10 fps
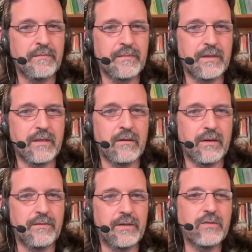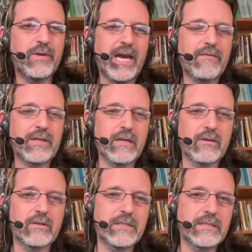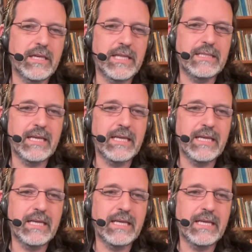You know, because if we have a character, let's say that's